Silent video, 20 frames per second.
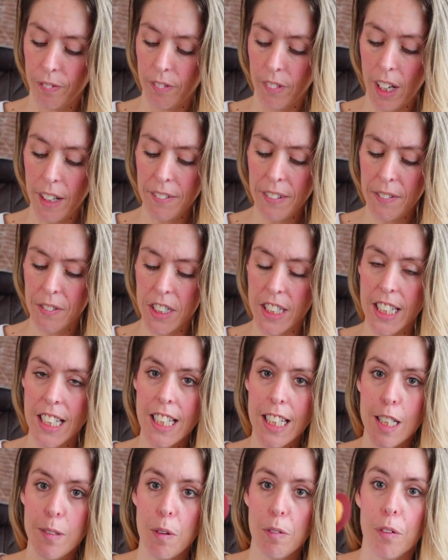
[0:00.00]
I've never seen
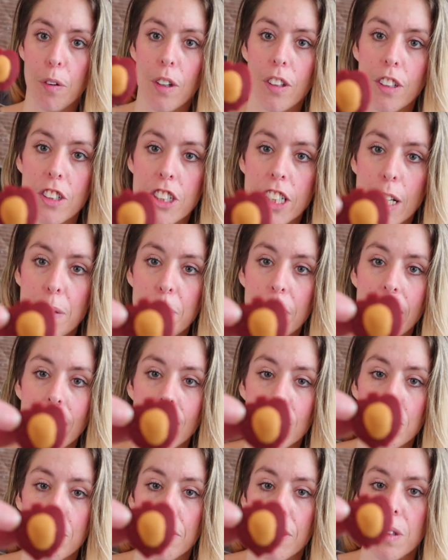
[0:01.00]
these before. They're shaped like
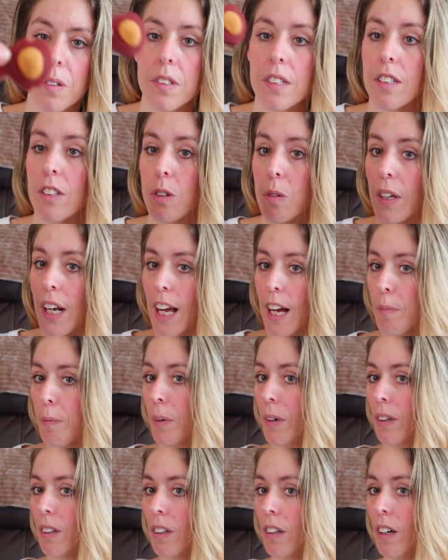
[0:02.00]
little fruits. You want an
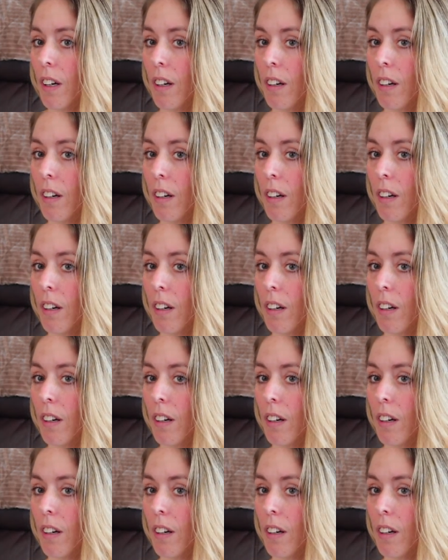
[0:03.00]
apple?